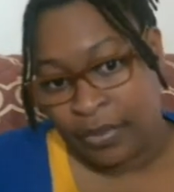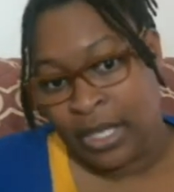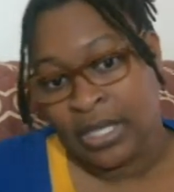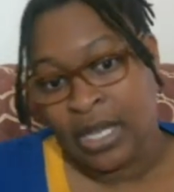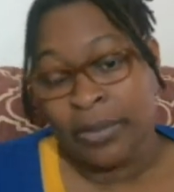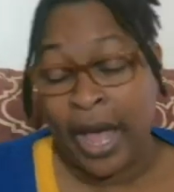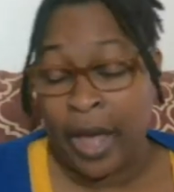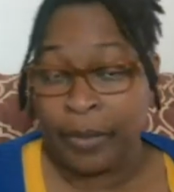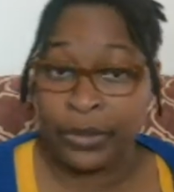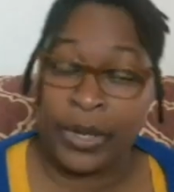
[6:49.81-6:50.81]

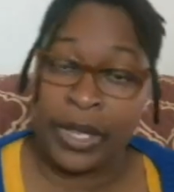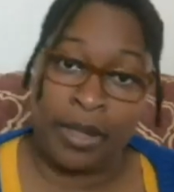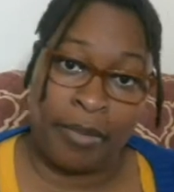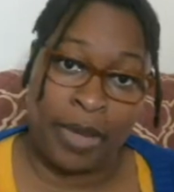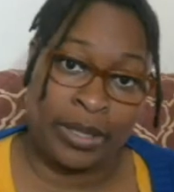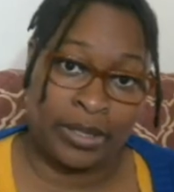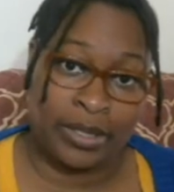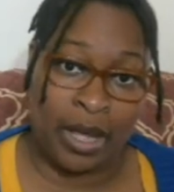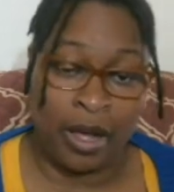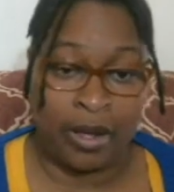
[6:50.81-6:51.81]
sometime between the months
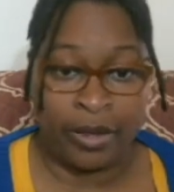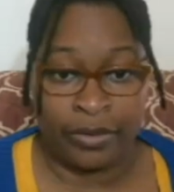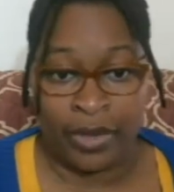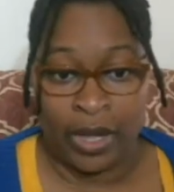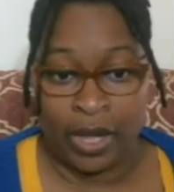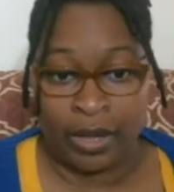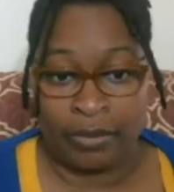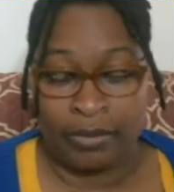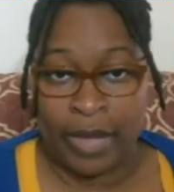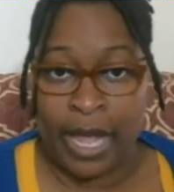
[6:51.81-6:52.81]
of
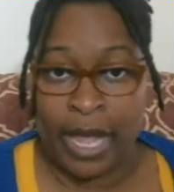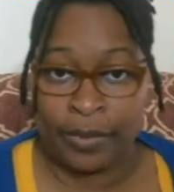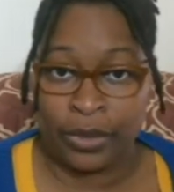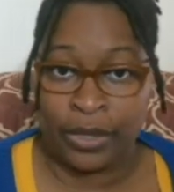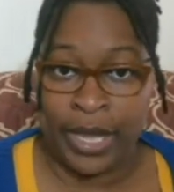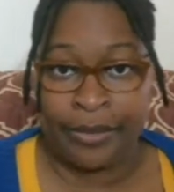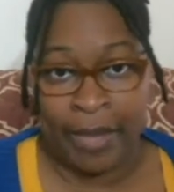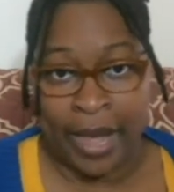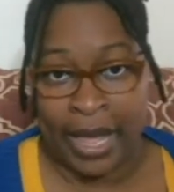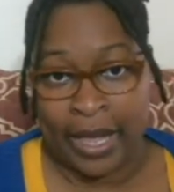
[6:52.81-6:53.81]
um, April and
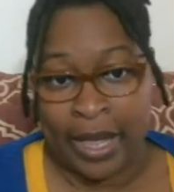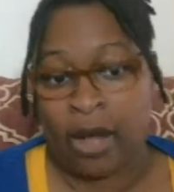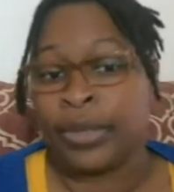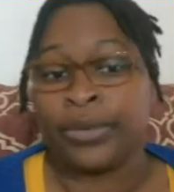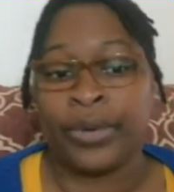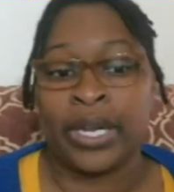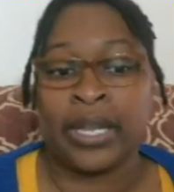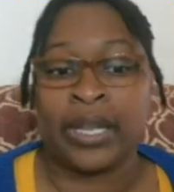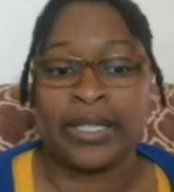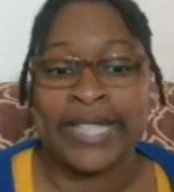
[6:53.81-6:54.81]
May, I'll be
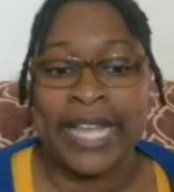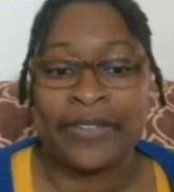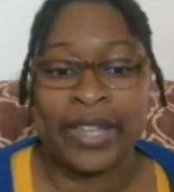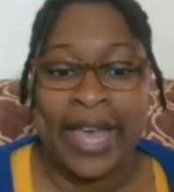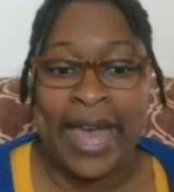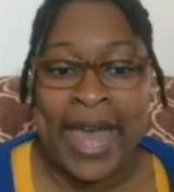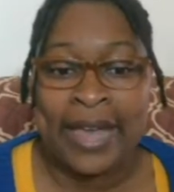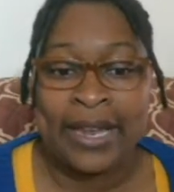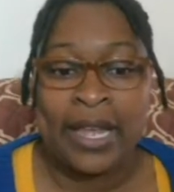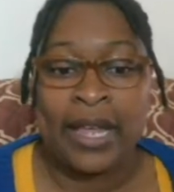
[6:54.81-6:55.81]
reading Save the
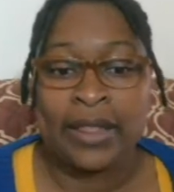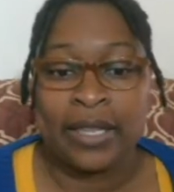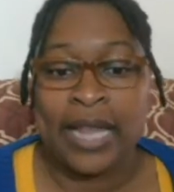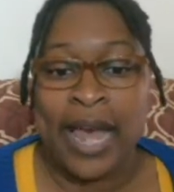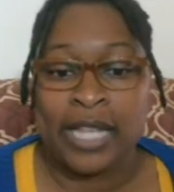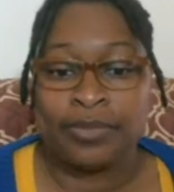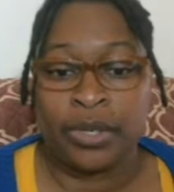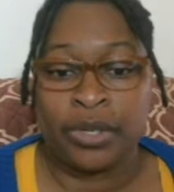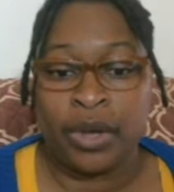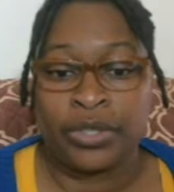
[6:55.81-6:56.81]
Cat, the last
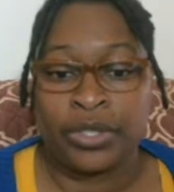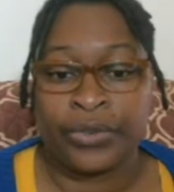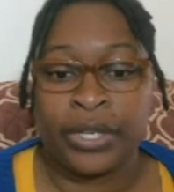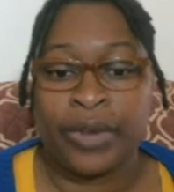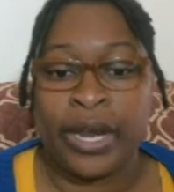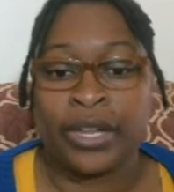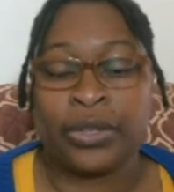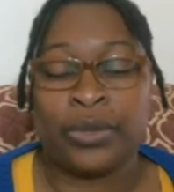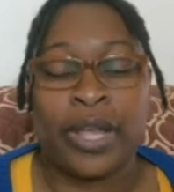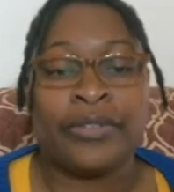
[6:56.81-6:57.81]
book on screenwriting
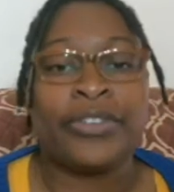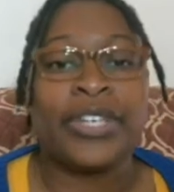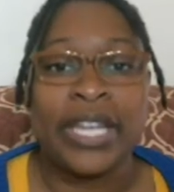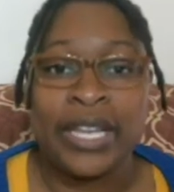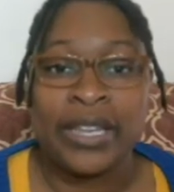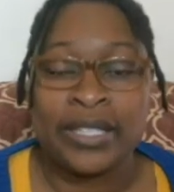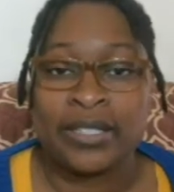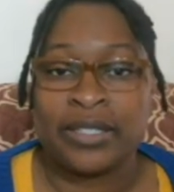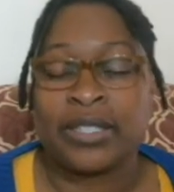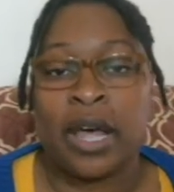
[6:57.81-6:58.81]
you'll ever need. This
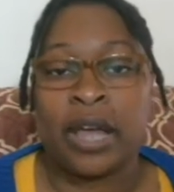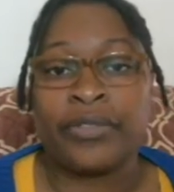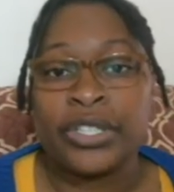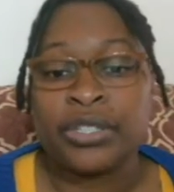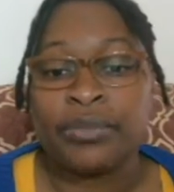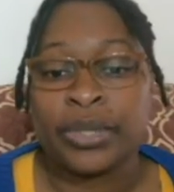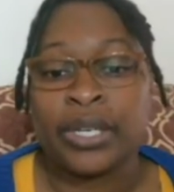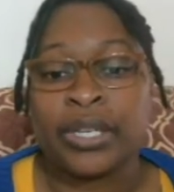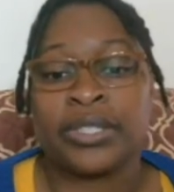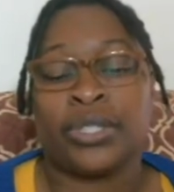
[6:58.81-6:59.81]
is a nonfiction
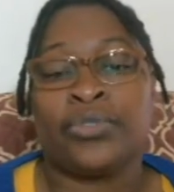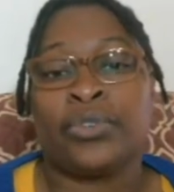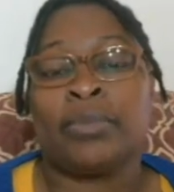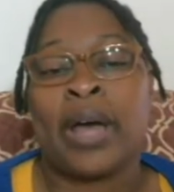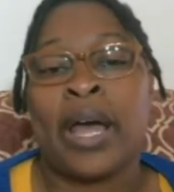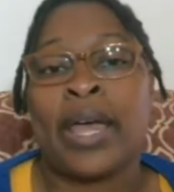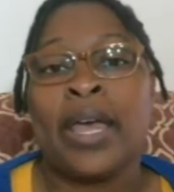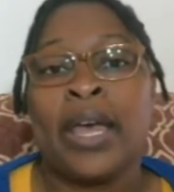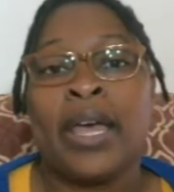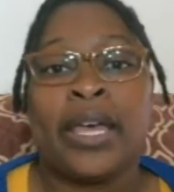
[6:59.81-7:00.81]
book. This is for my
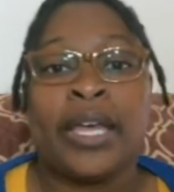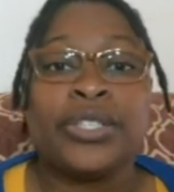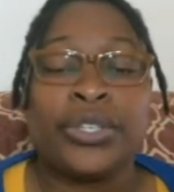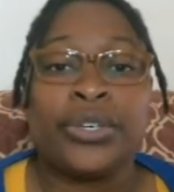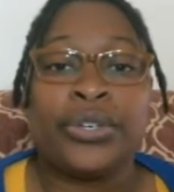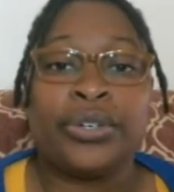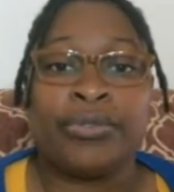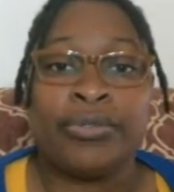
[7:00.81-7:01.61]
Insecure